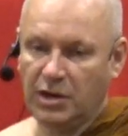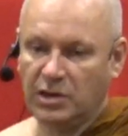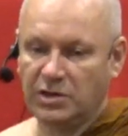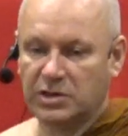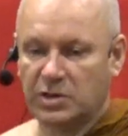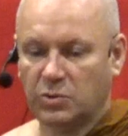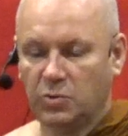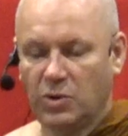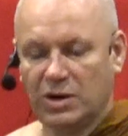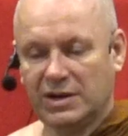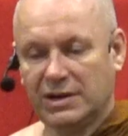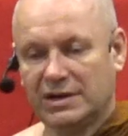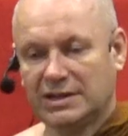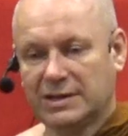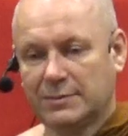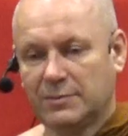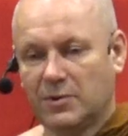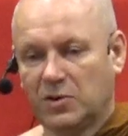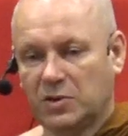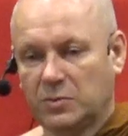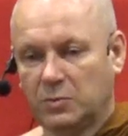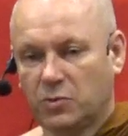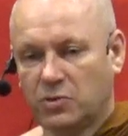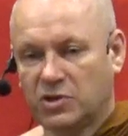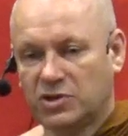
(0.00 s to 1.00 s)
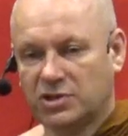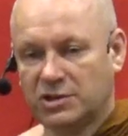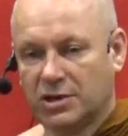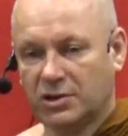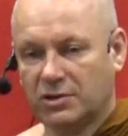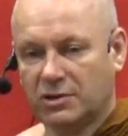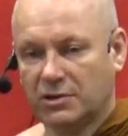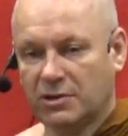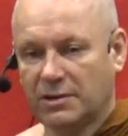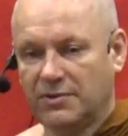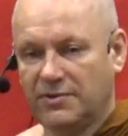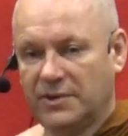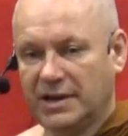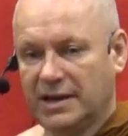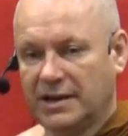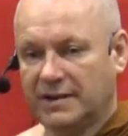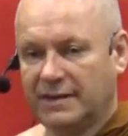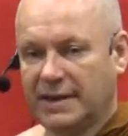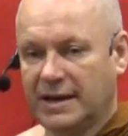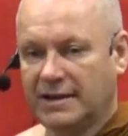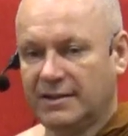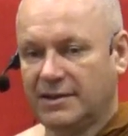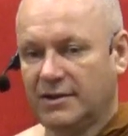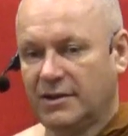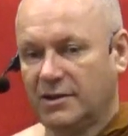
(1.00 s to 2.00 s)
So one is a much more subtle thing
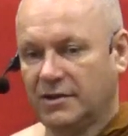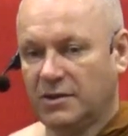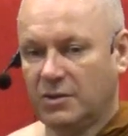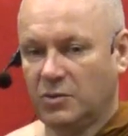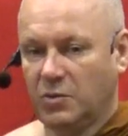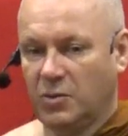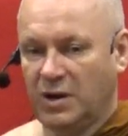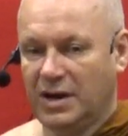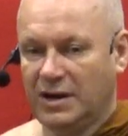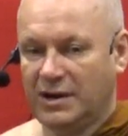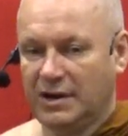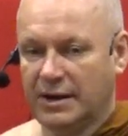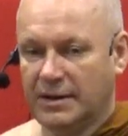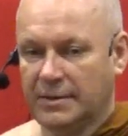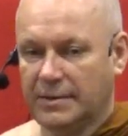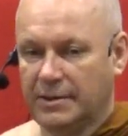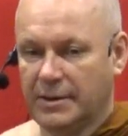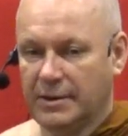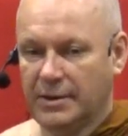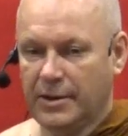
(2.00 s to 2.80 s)
than the other one. Yeah?